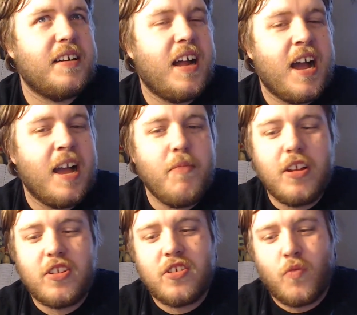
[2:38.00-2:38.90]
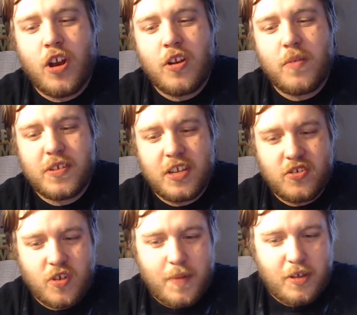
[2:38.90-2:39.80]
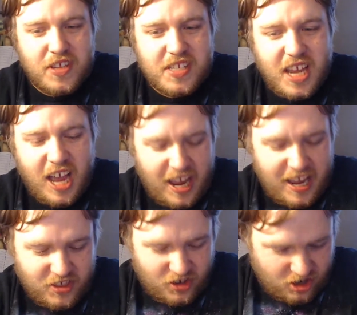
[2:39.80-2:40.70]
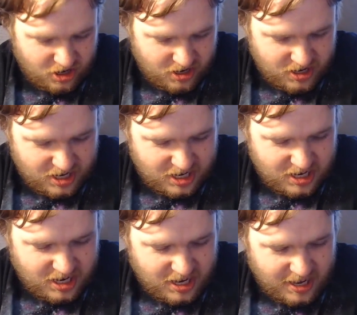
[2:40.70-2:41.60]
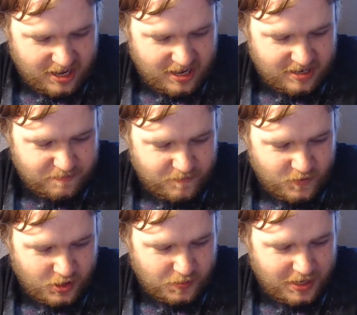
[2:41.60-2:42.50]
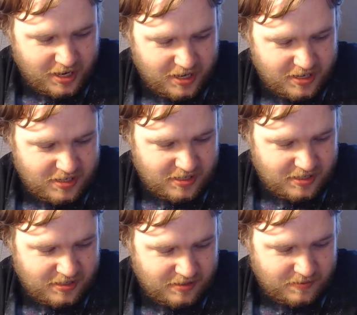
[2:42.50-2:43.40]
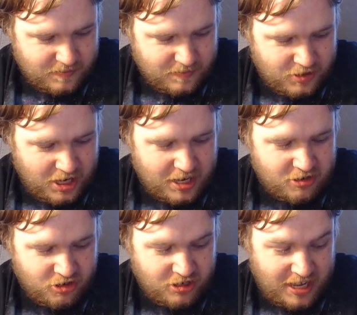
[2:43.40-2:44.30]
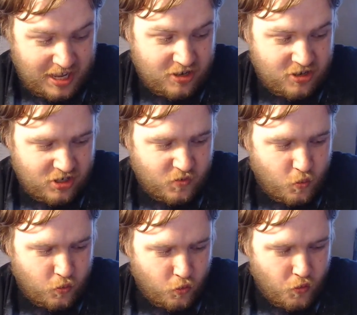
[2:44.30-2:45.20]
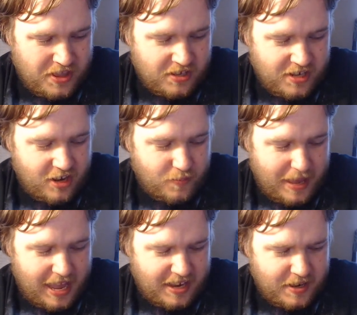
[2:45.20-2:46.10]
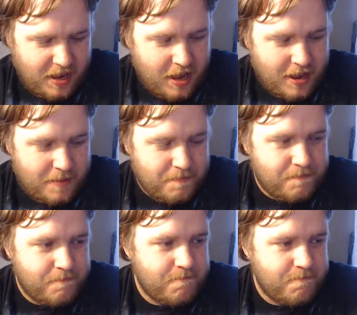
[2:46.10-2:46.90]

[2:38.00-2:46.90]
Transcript: I'm not 100% sure about this either. Just because Shayna did just win the title back. But